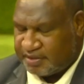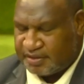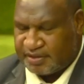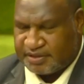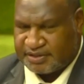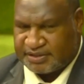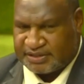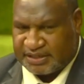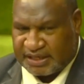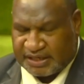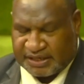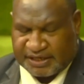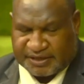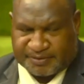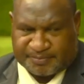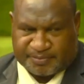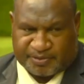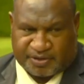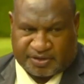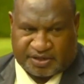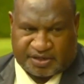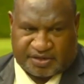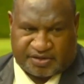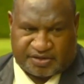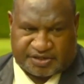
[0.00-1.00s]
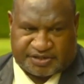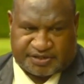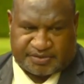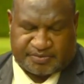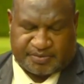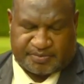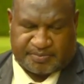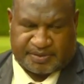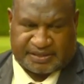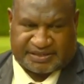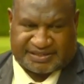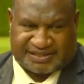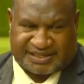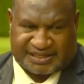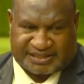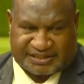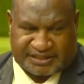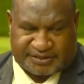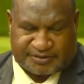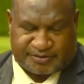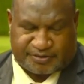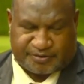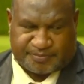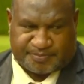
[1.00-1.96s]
standing block and also one successful